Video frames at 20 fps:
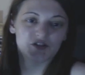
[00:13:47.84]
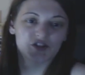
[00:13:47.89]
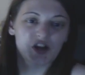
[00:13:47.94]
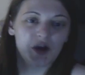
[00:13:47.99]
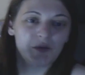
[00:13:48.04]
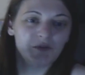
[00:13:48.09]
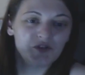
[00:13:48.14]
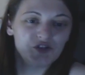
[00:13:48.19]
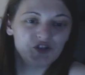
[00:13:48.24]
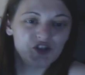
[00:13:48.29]

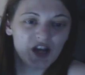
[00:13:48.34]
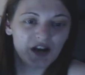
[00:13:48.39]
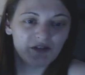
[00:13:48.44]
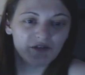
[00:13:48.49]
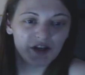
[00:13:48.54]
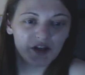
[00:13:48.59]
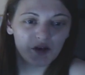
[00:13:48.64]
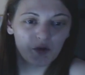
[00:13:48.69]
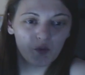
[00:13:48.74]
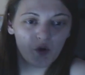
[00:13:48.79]
Tom and
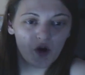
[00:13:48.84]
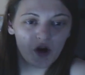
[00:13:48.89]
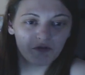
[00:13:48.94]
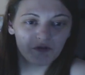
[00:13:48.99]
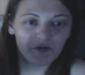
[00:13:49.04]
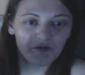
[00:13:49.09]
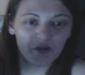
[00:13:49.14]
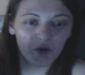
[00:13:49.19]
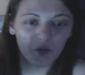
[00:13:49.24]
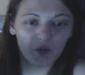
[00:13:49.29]
Jerry
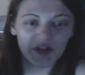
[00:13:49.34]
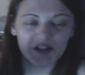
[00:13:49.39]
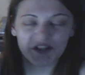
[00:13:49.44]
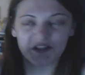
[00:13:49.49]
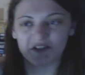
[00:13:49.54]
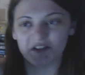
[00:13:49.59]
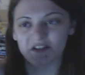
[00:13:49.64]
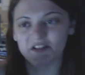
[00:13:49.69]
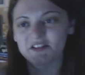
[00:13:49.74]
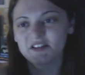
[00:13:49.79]
War of the
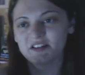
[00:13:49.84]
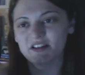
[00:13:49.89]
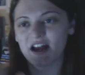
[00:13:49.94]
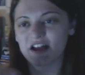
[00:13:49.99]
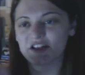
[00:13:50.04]
Whiskers.